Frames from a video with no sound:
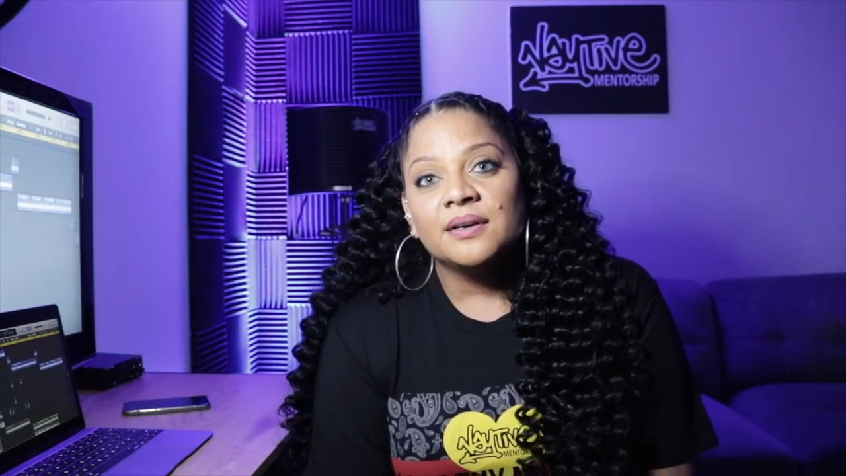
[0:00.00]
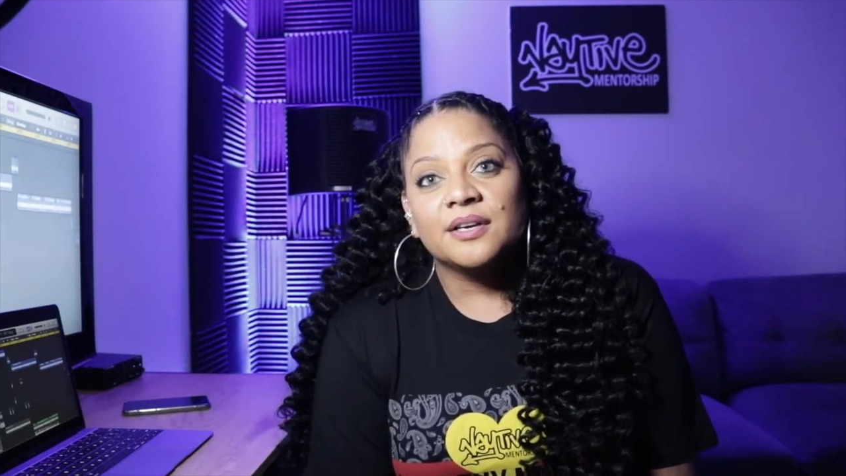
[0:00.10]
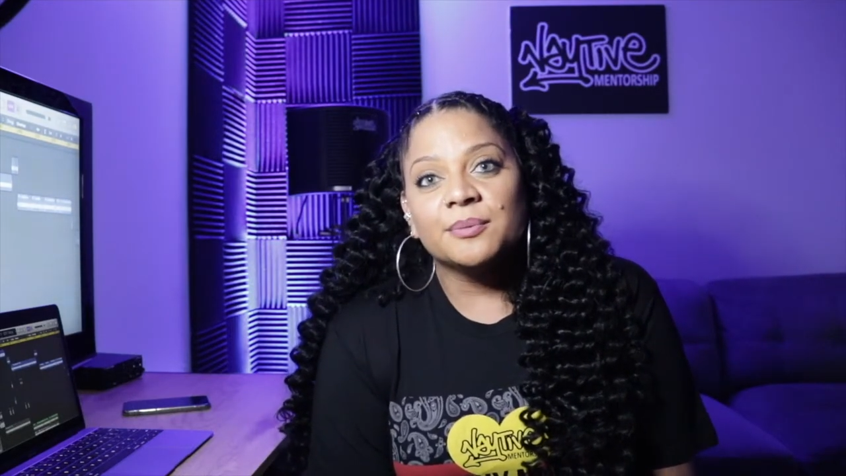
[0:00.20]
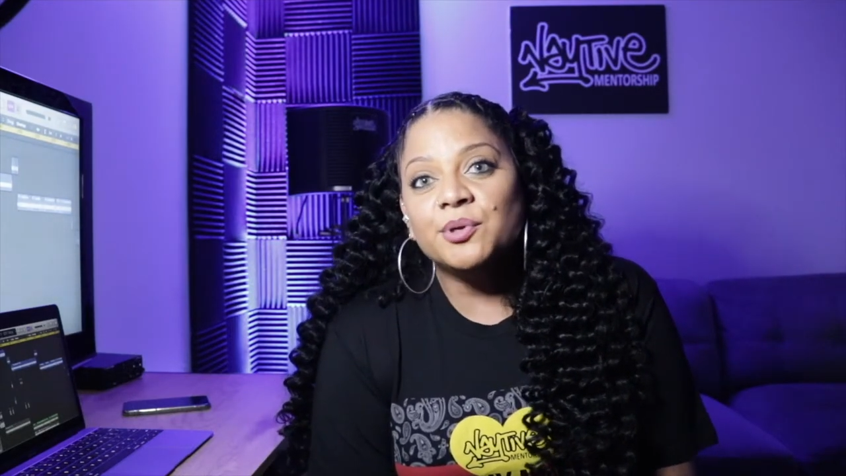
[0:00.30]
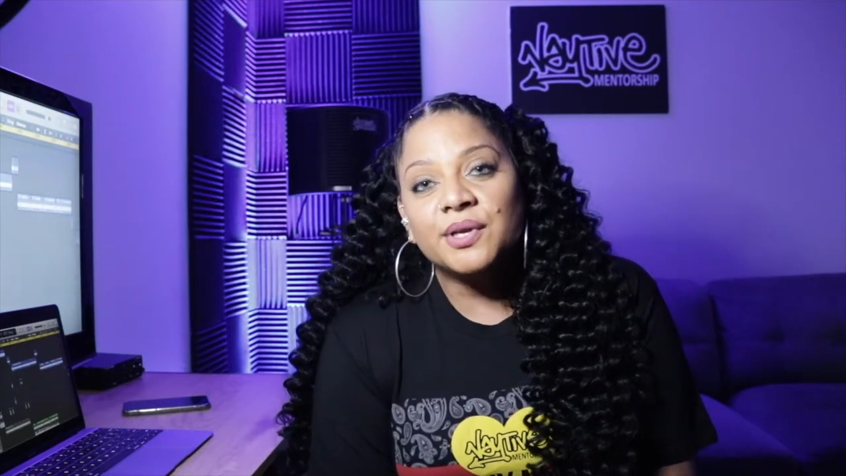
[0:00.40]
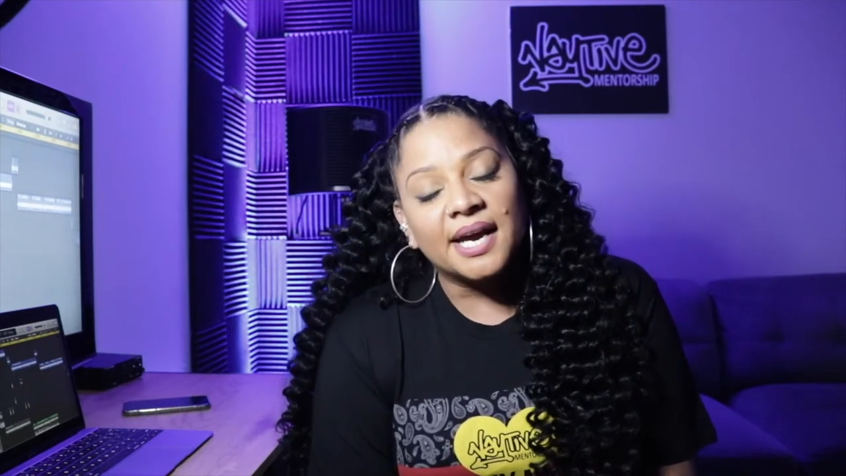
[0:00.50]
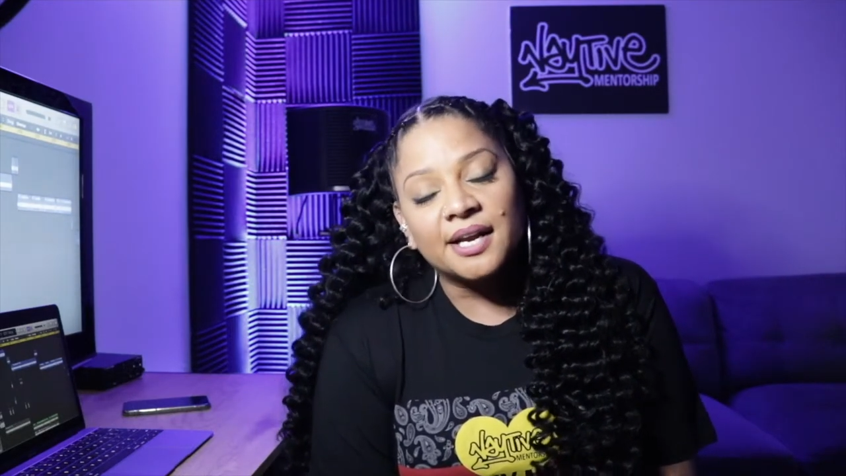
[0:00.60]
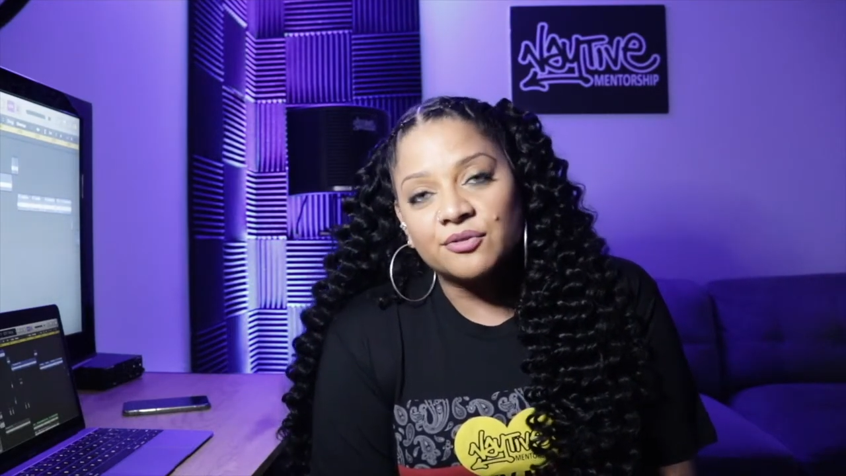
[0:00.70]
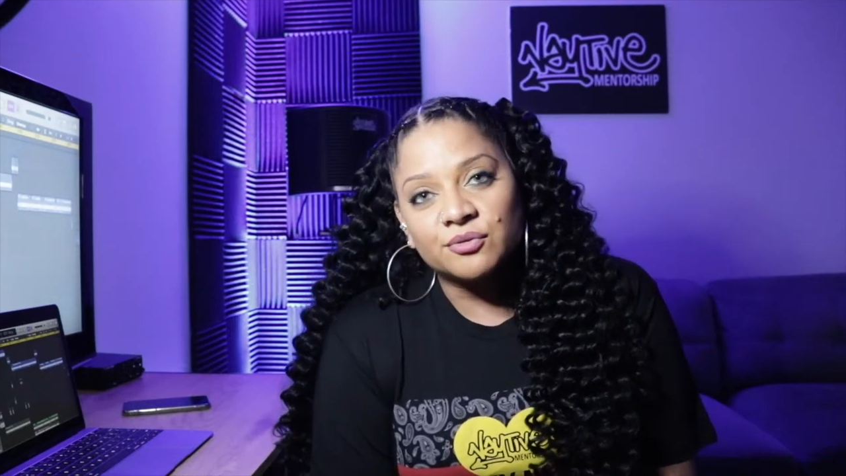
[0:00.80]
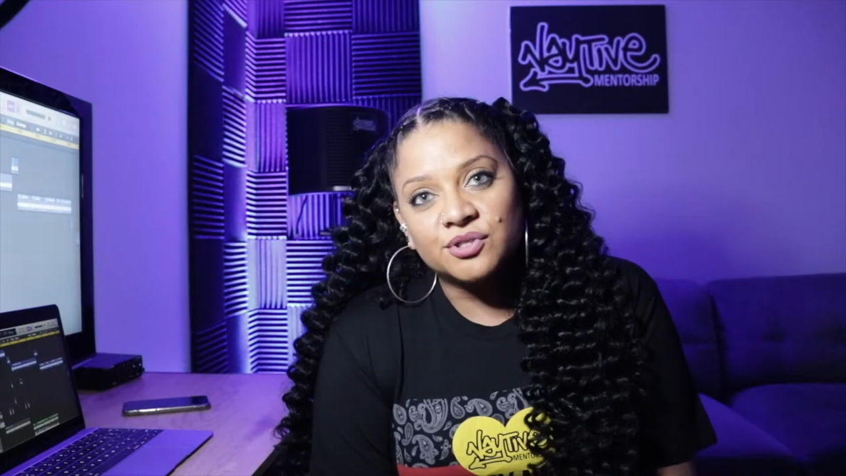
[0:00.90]

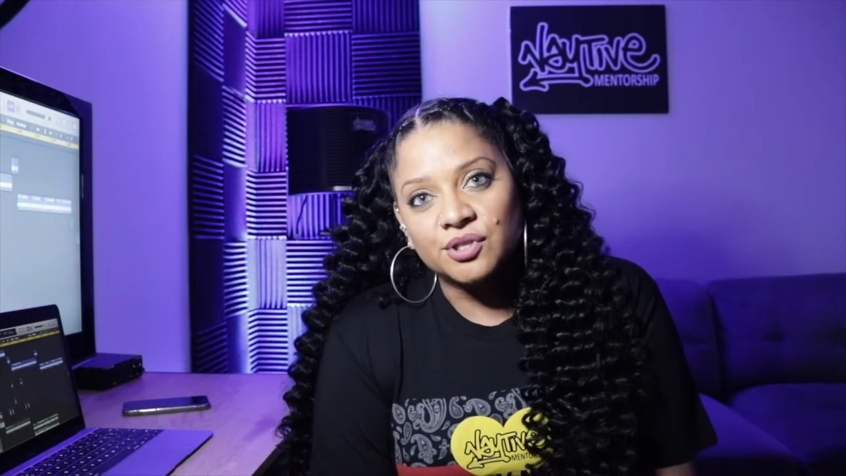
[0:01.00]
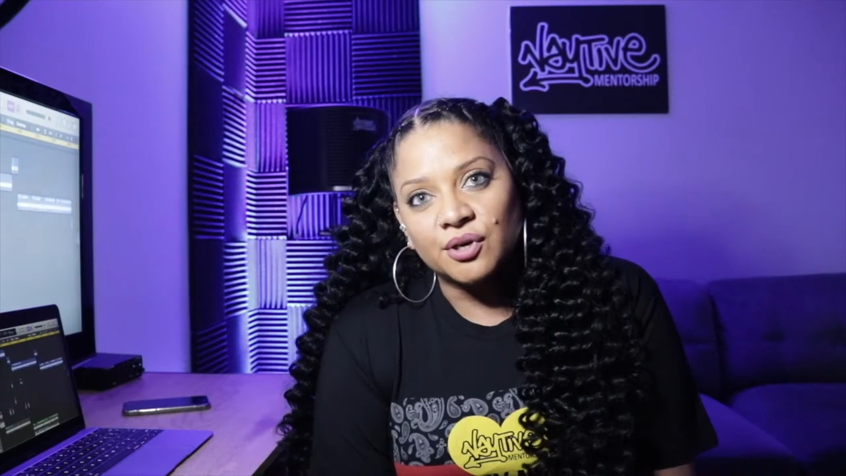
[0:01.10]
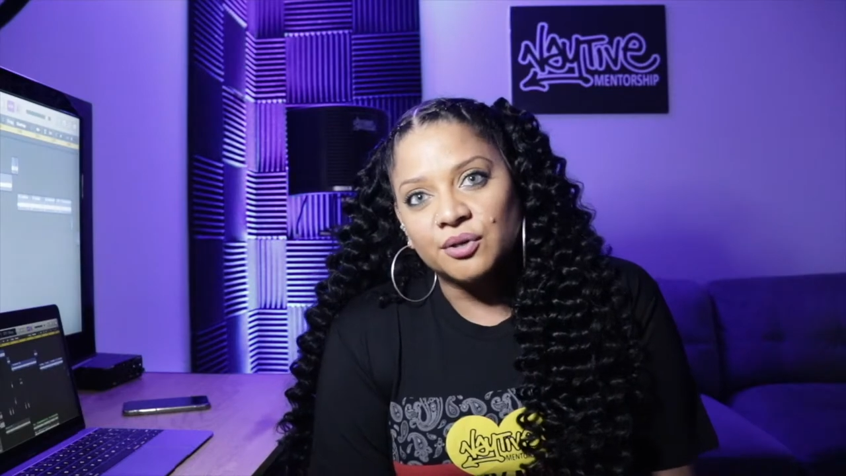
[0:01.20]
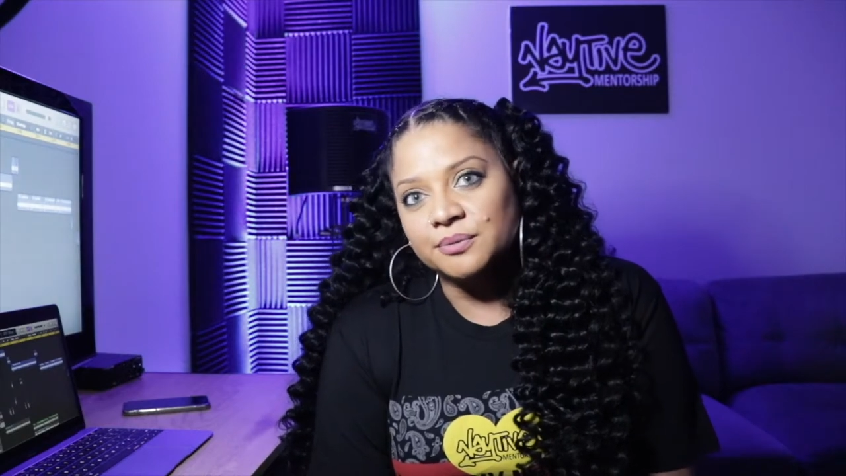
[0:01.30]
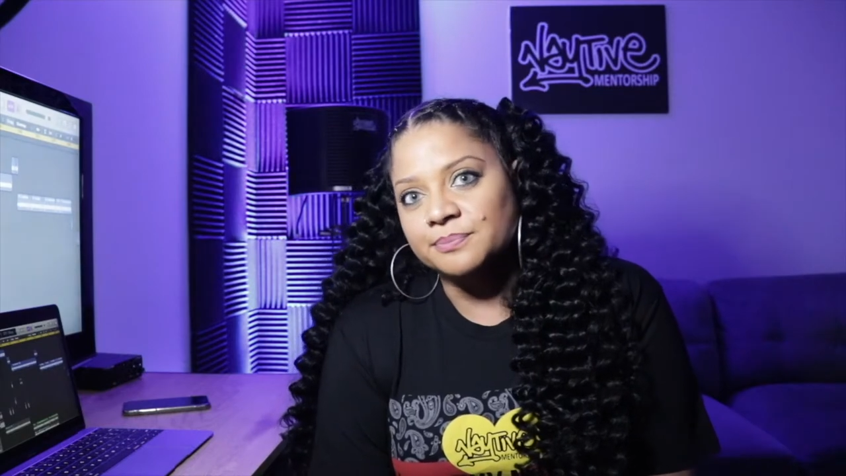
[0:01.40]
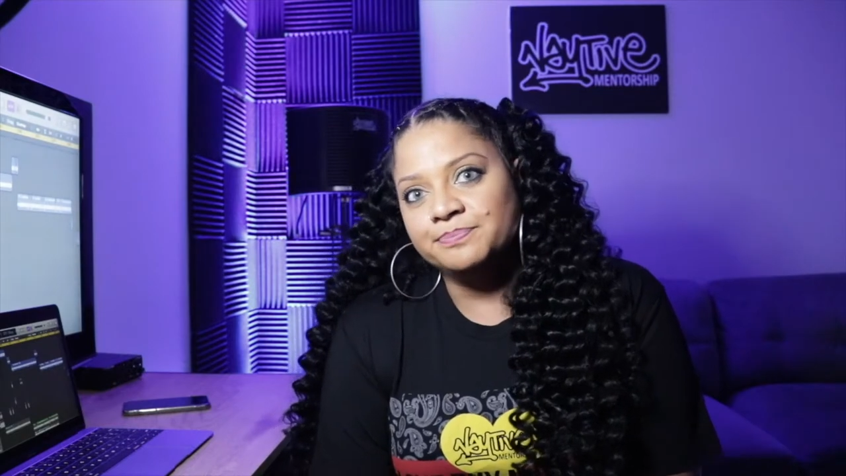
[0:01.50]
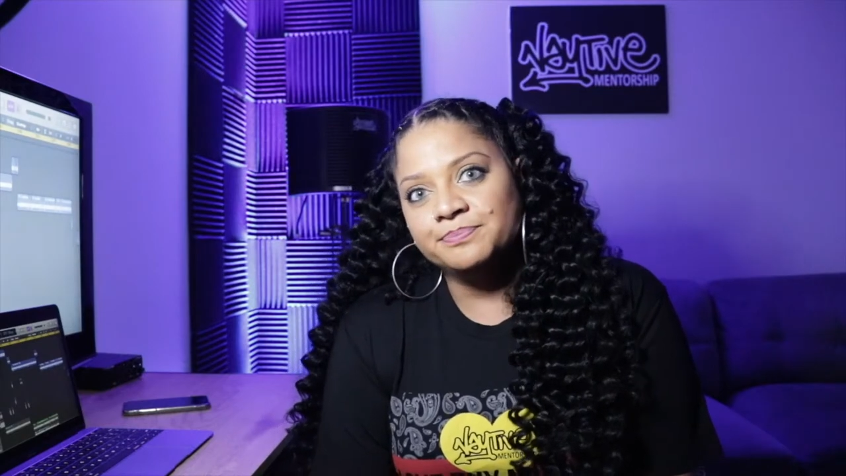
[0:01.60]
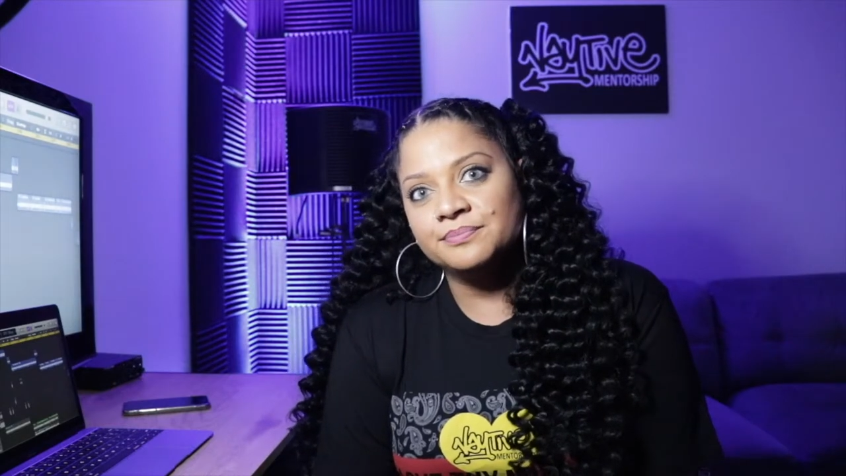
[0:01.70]
communicating through song,